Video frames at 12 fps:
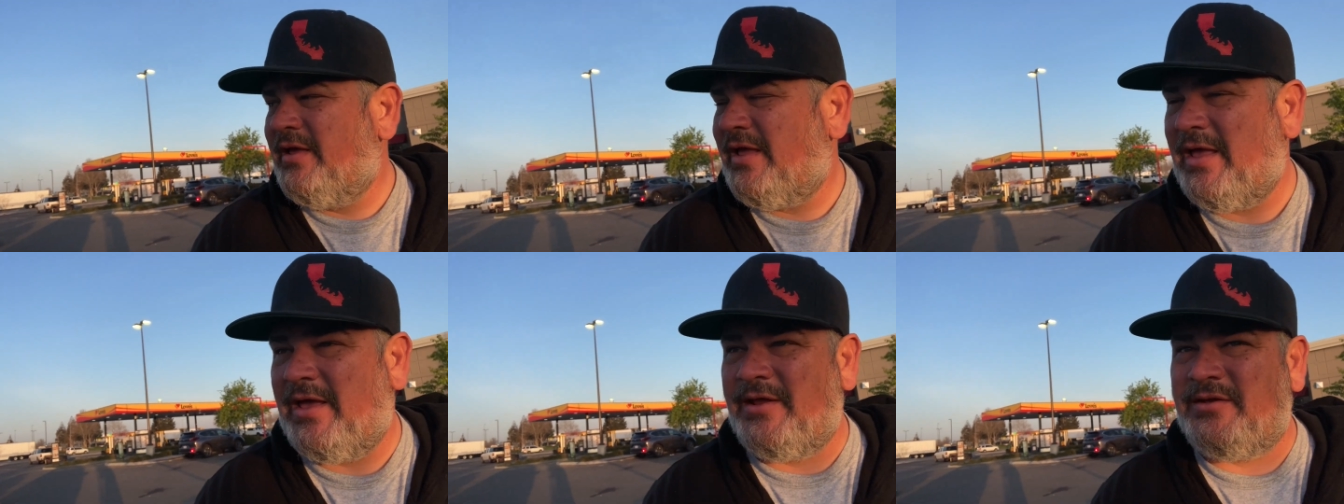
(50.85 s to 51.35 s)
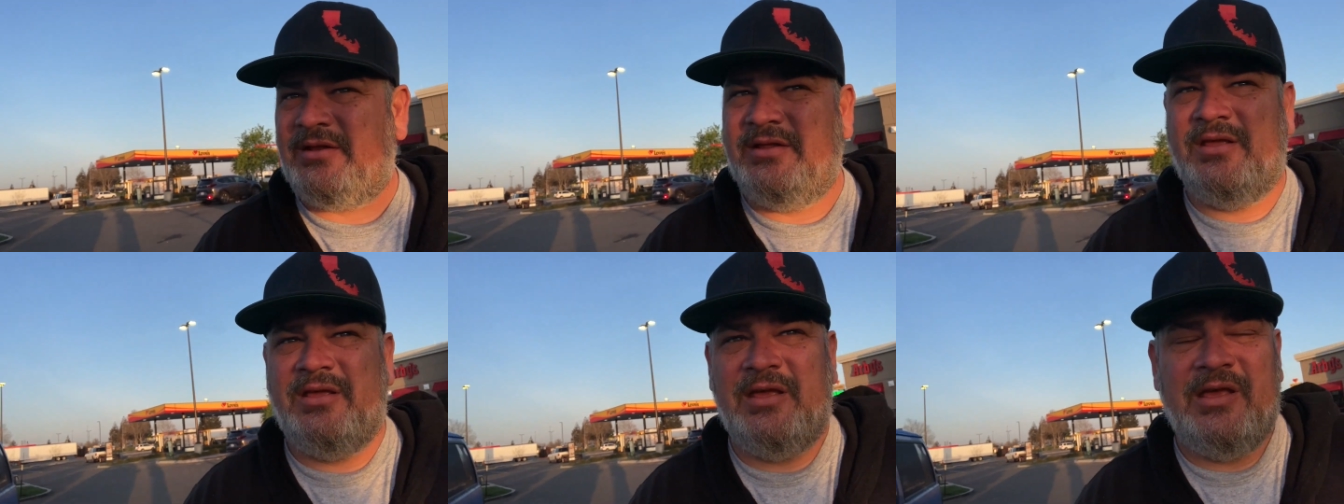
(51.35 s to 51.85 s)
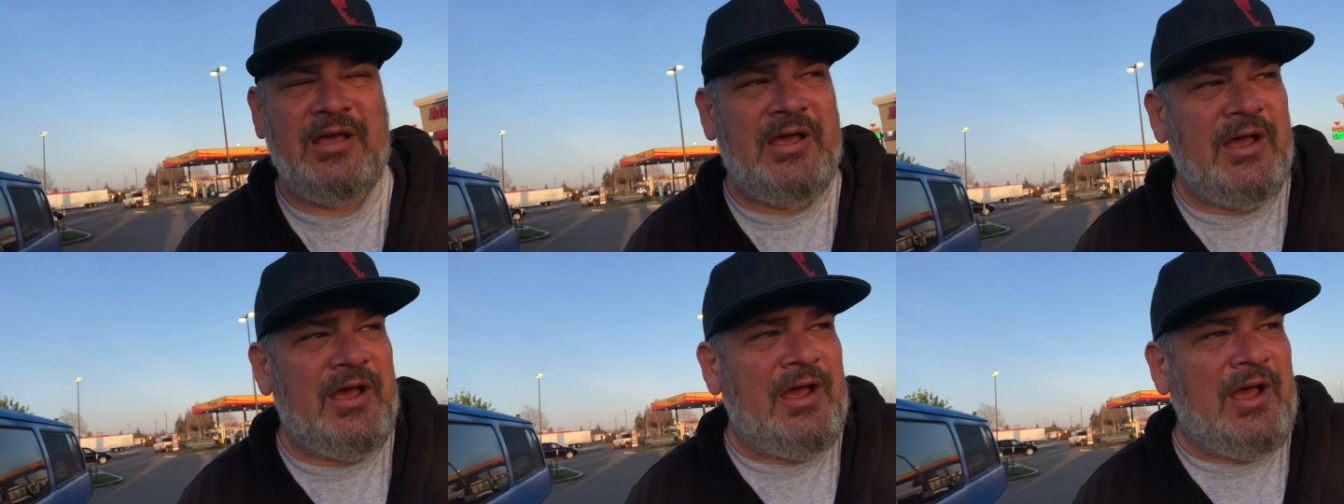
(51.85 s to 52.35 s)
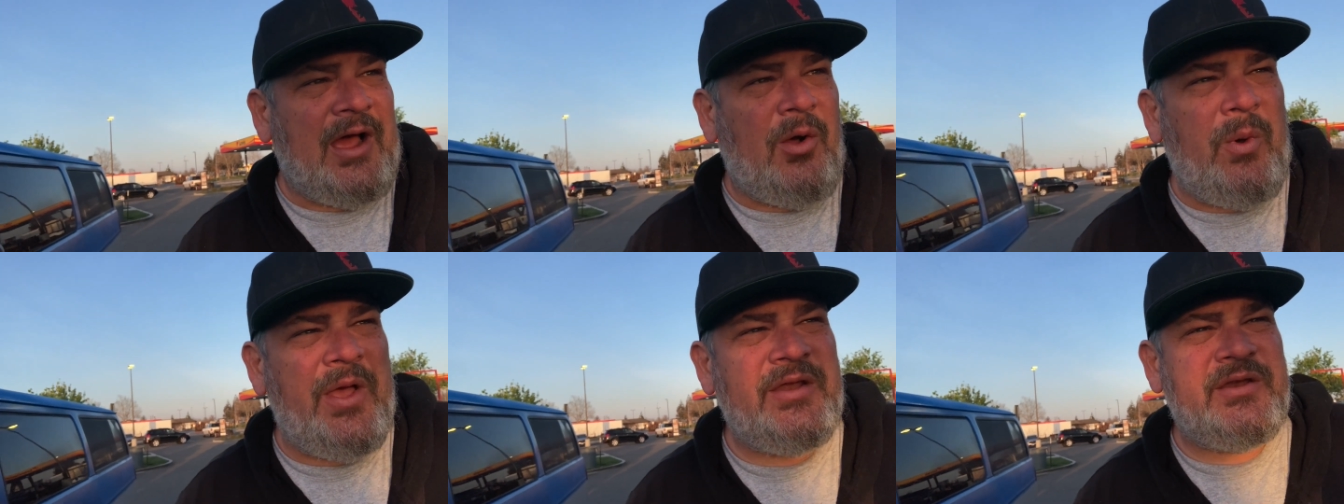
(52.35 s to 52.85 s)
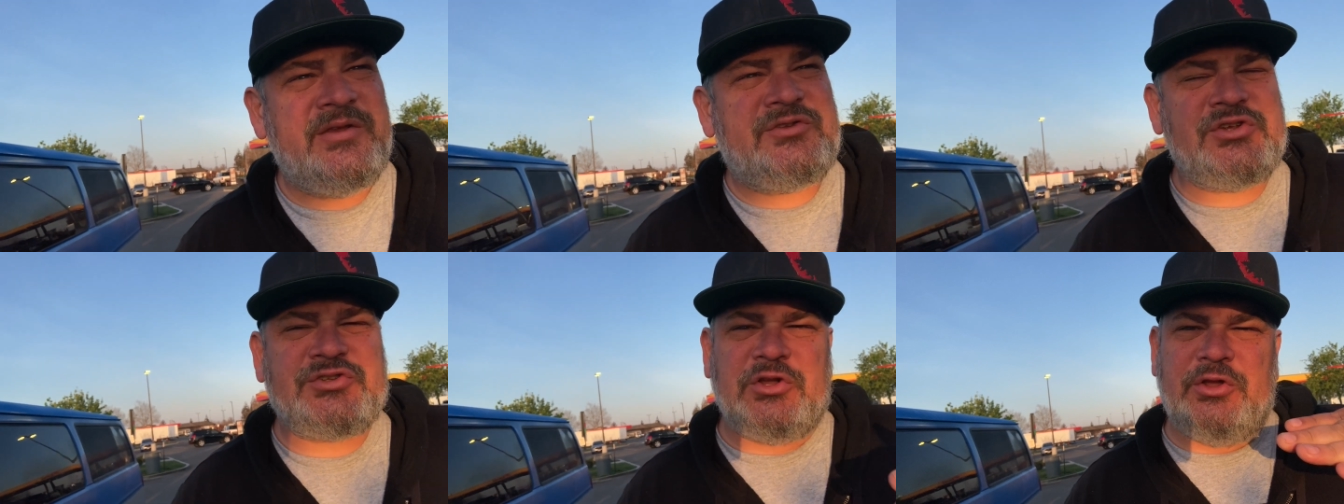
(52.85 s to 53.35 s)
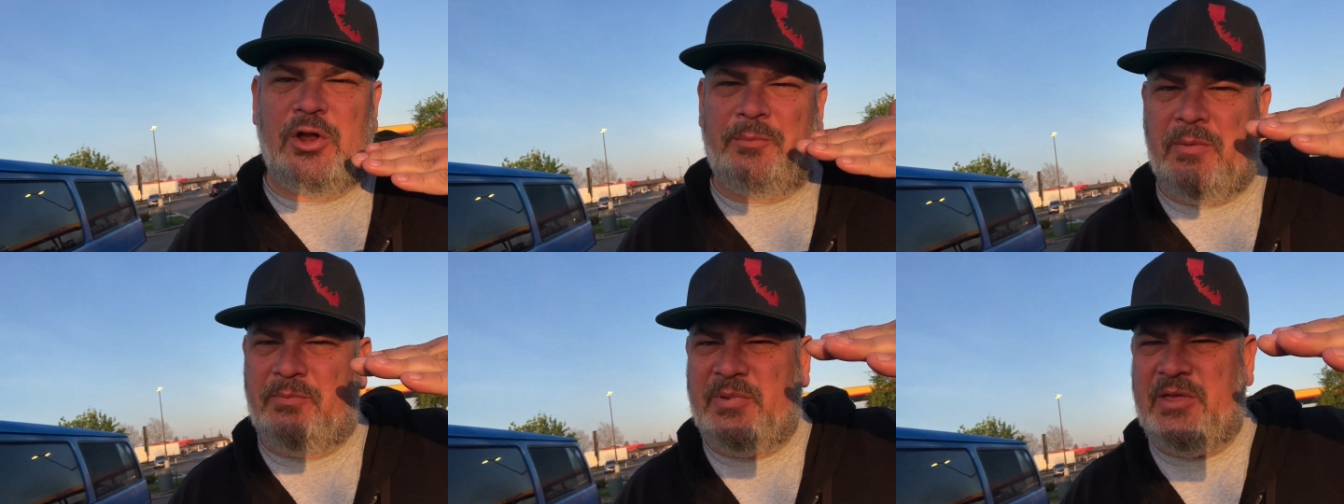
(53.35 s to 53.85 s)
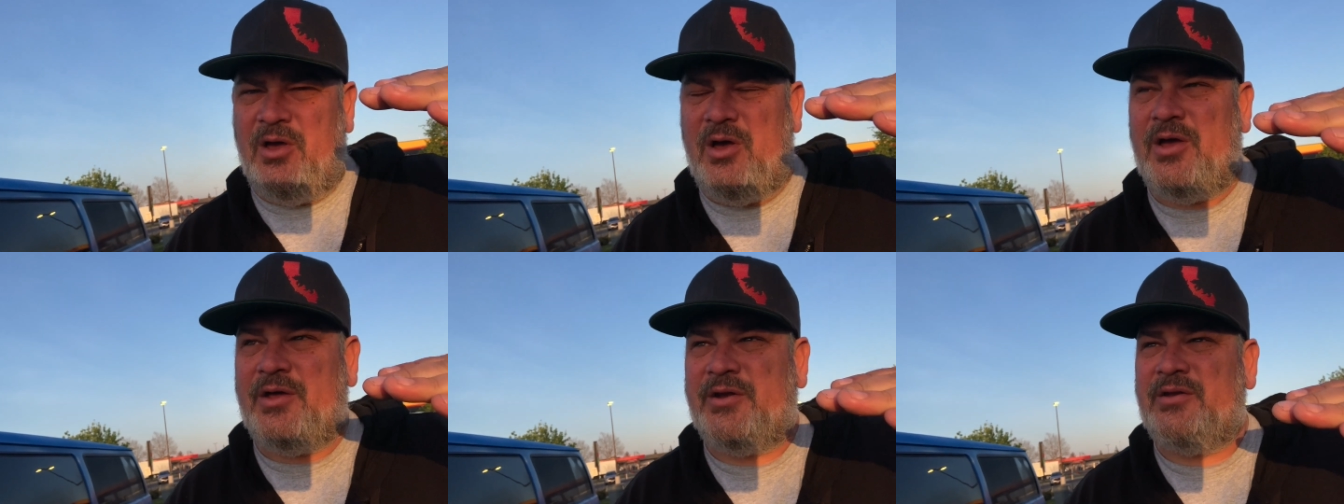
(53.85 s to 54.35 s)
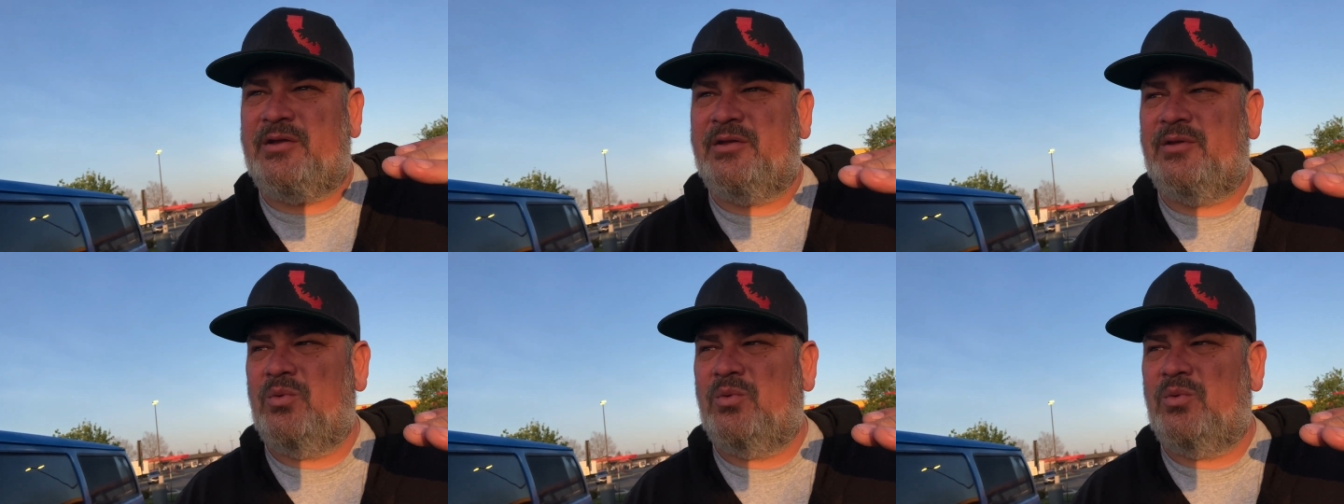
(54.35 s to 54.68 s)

And I went just a little bit beyond